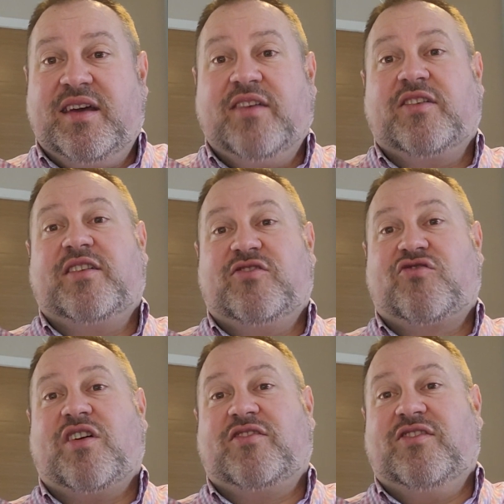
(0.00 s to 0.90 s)
as a
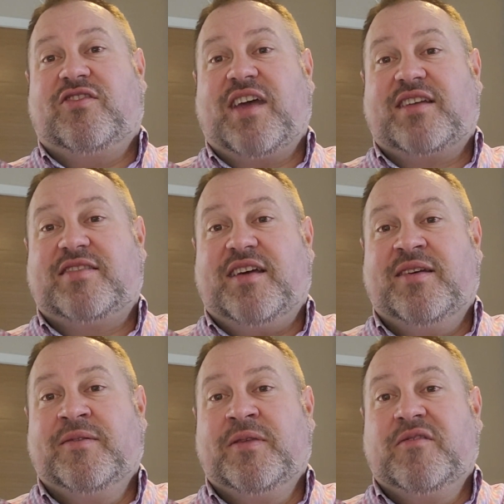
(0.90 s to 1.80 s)
construction sector
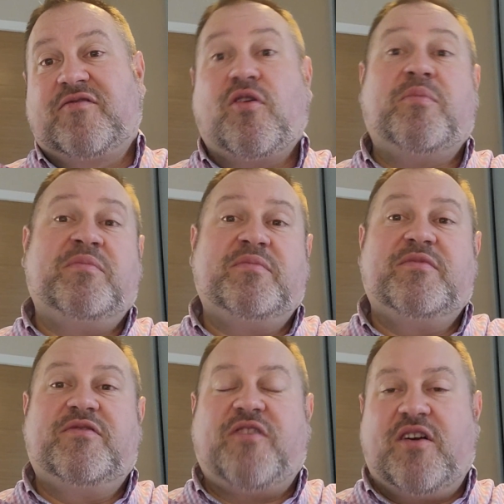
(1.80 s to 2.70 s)
from
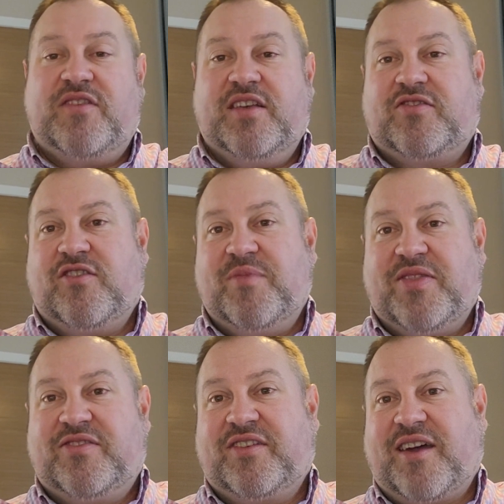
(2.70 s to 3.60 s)
5 years, 2
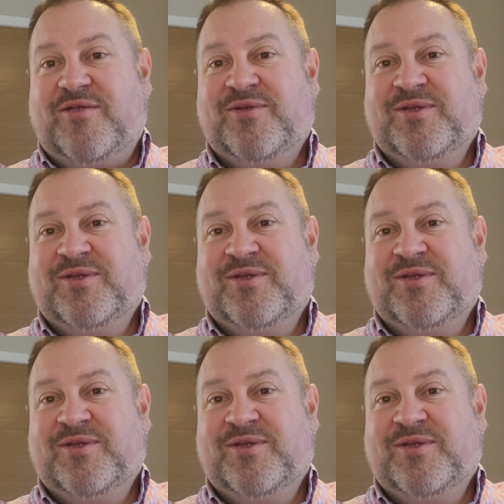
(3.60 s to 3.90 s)
months ago,